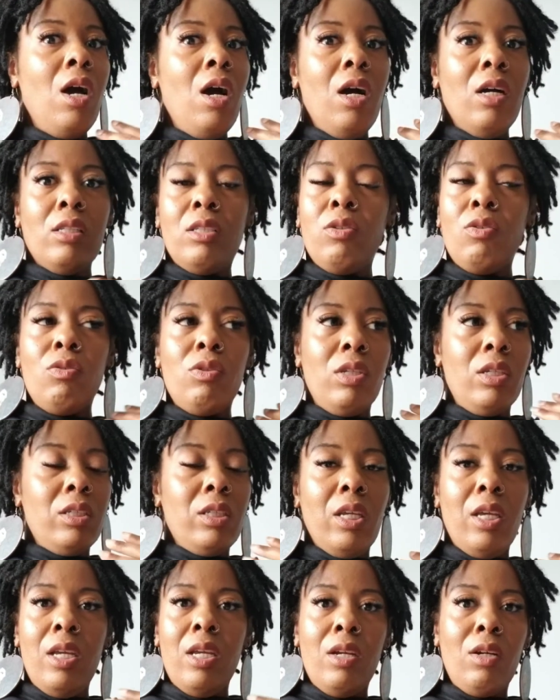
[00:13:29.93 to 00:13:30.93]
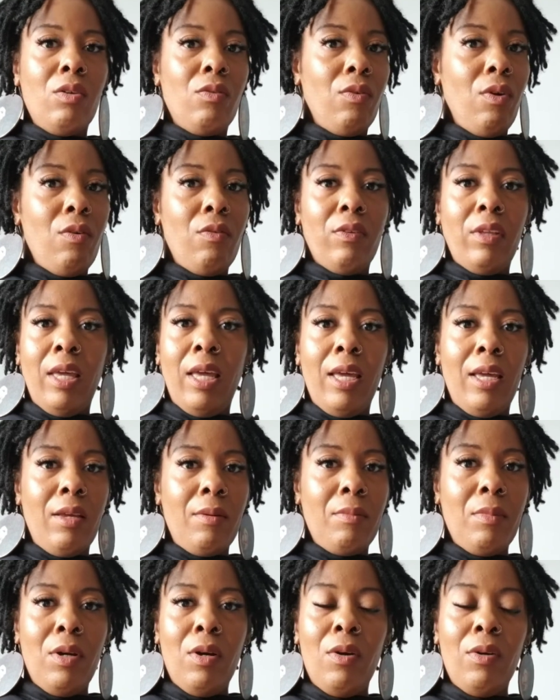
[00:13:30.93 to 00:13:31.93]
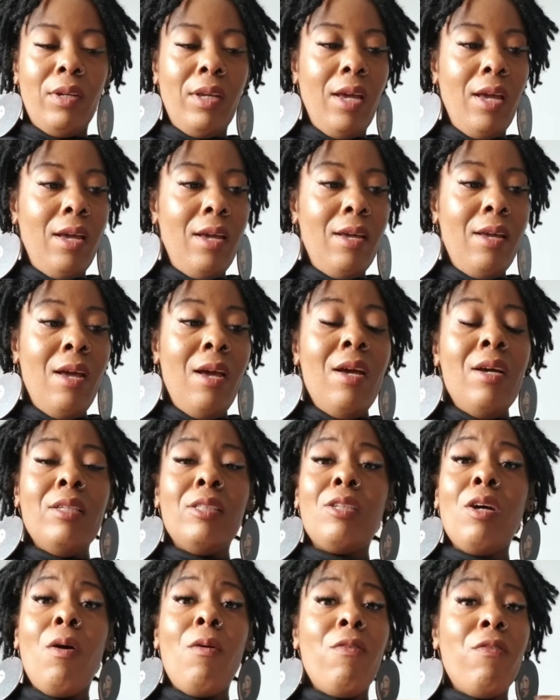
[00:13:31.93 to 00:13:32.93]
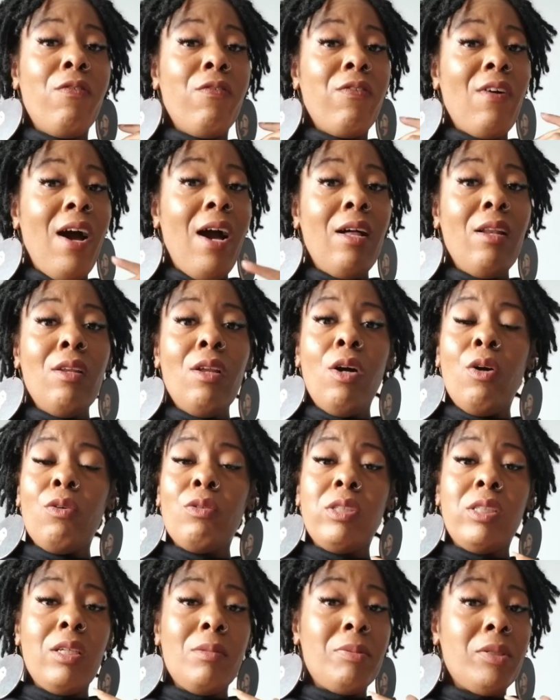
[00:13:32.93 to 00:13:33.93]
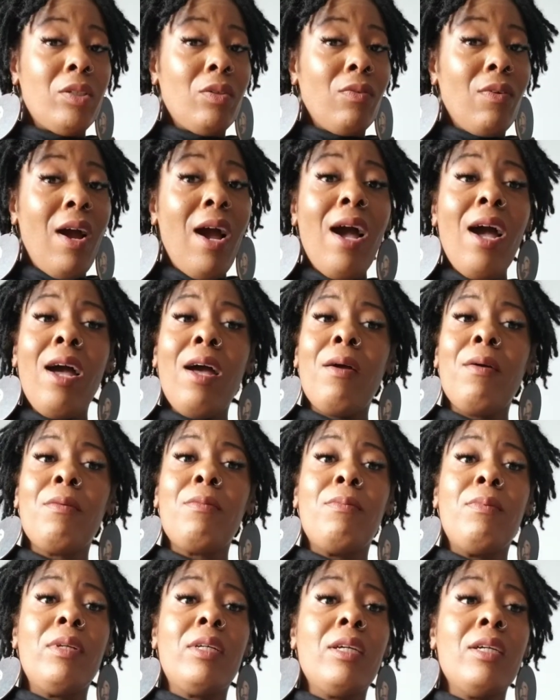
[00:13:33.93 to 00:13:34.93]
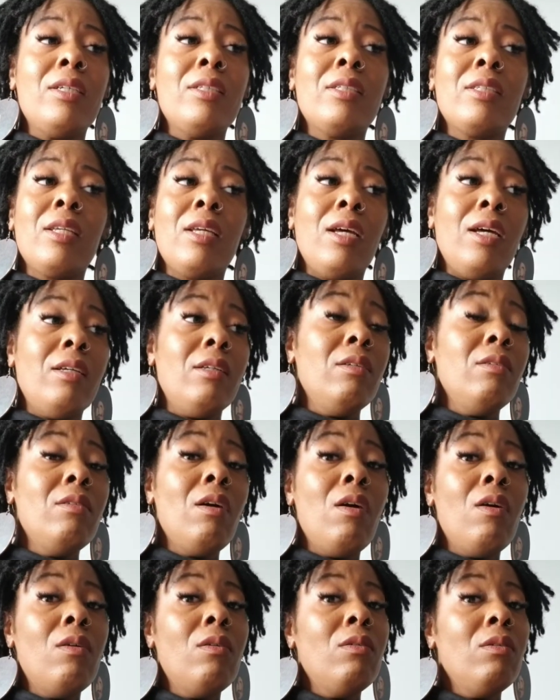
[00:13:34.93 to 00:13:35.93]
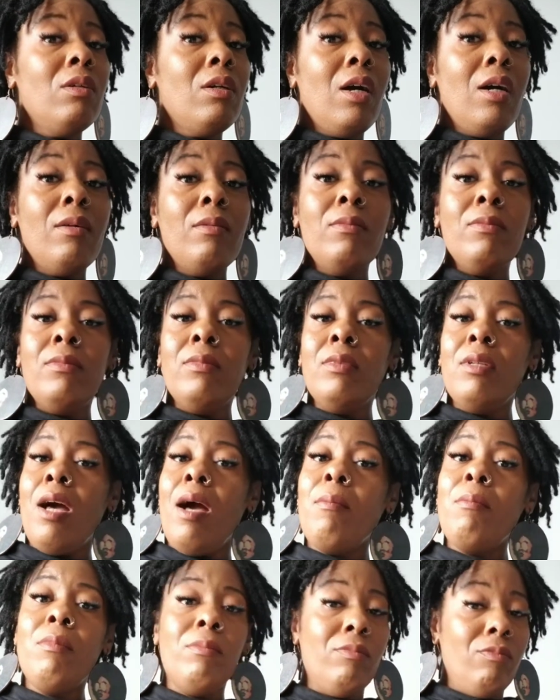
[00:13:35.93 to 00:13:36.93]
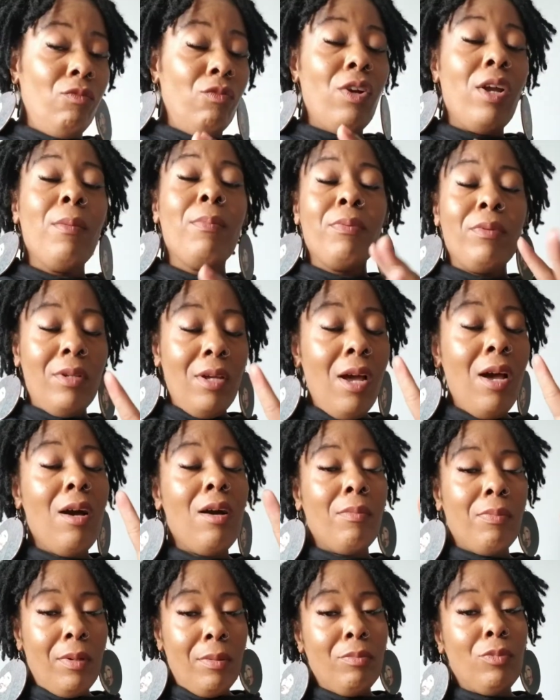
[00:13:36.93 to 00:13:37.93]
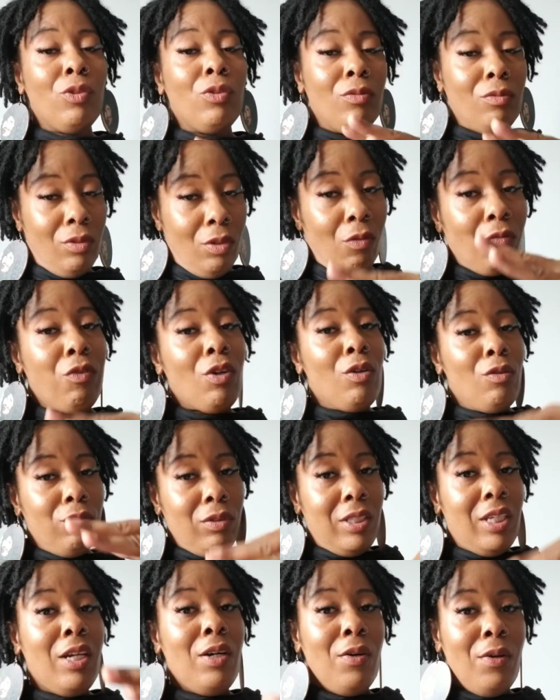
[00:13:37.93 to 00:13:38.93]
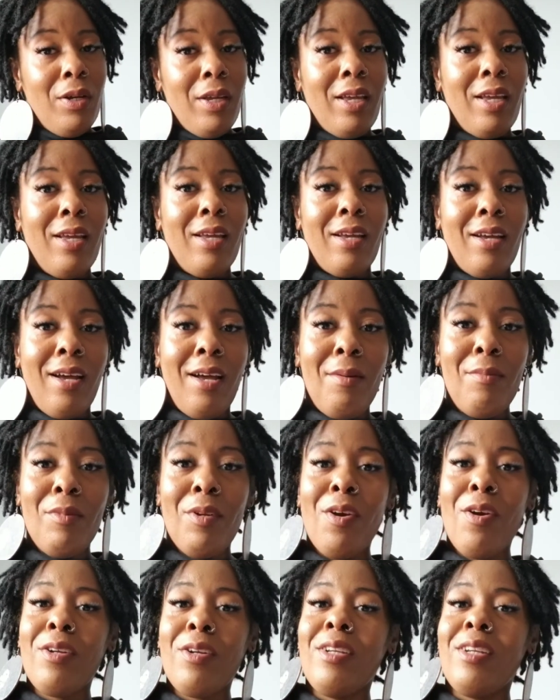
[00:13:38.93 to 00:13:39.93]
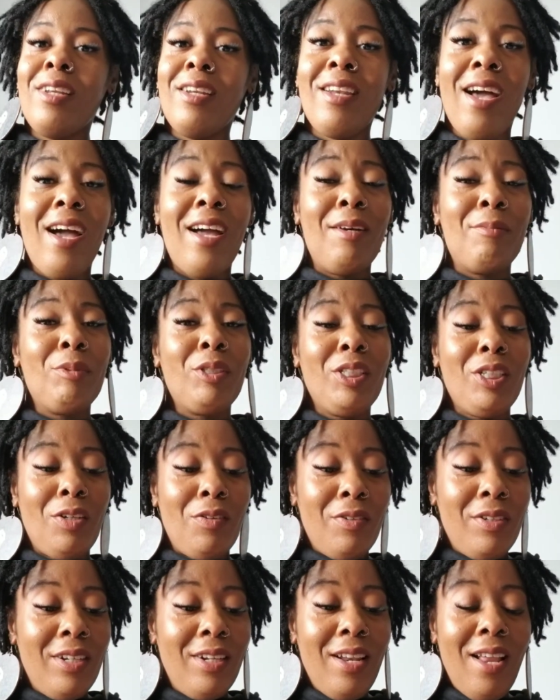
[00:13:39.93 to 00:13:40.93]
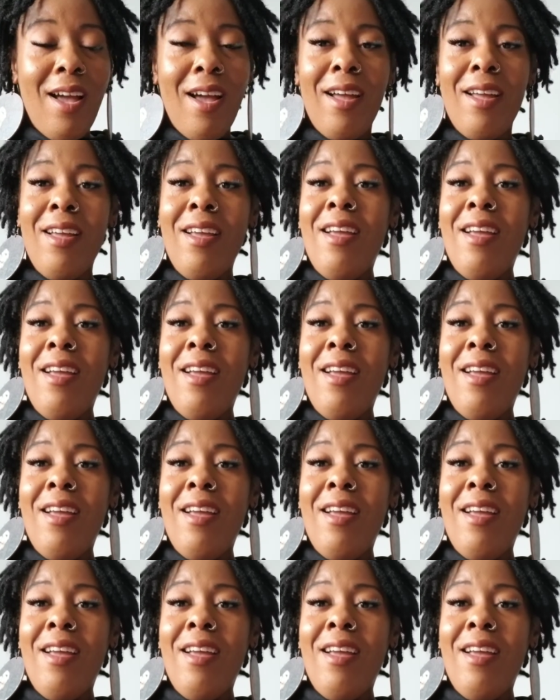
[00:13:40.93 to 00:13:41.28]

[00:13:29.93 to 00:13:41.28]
to this hair growth game, okay? So follow, subscribe, because I'm ramping up. I'm the real deal here. I'm learning a lot, I'm sharing a lot,